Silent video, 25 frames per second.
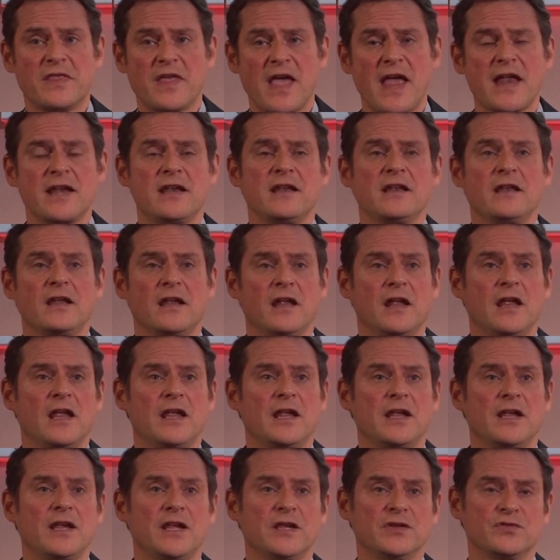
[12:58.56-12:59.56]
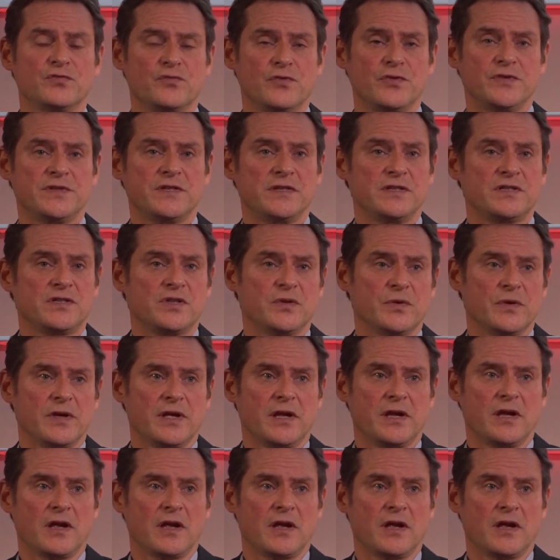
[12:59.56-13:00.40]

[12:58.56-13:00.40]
then is routed to